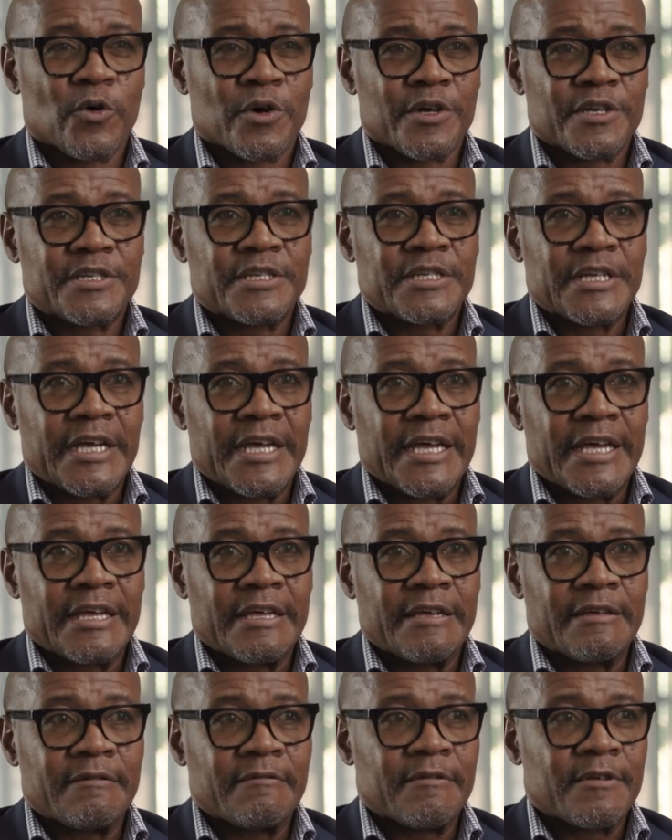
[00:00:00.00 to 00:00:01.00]
got
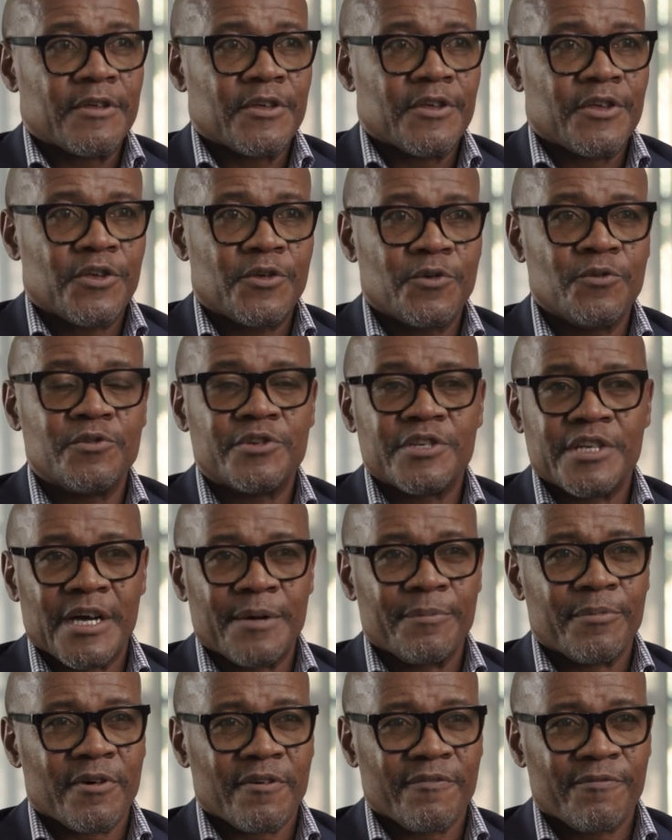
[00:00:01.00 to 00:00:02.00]
a huge
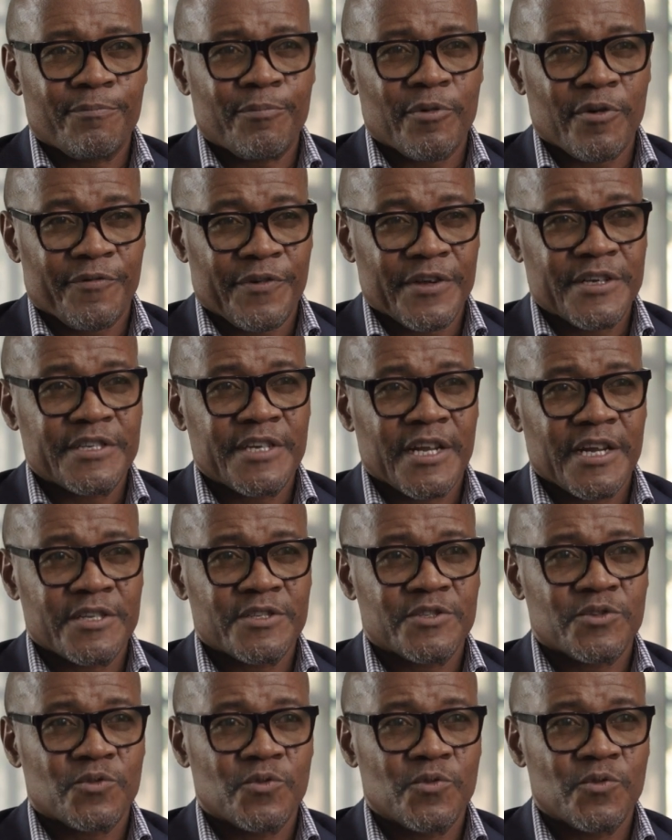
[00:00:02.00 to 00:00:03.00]
number of
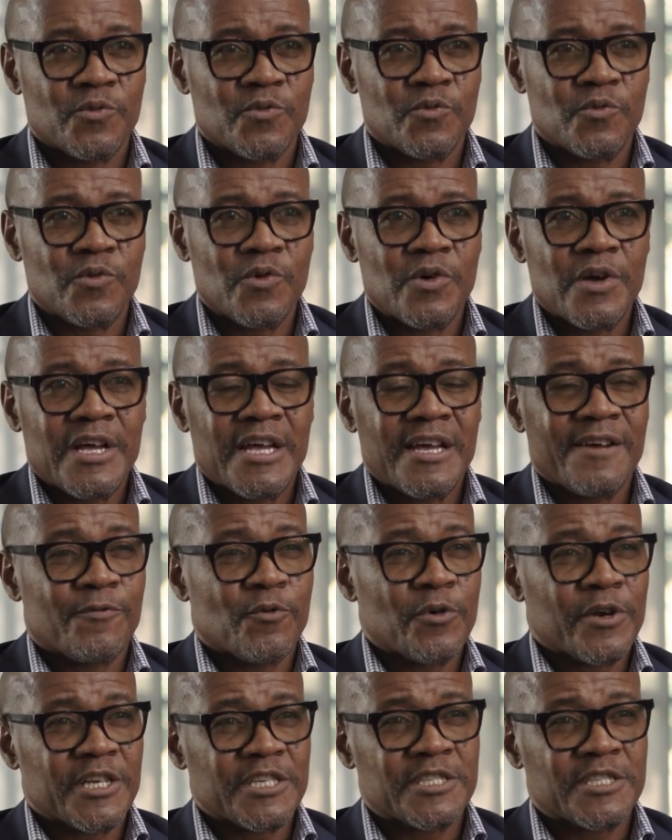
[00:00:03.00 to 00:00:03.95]
professionals who have got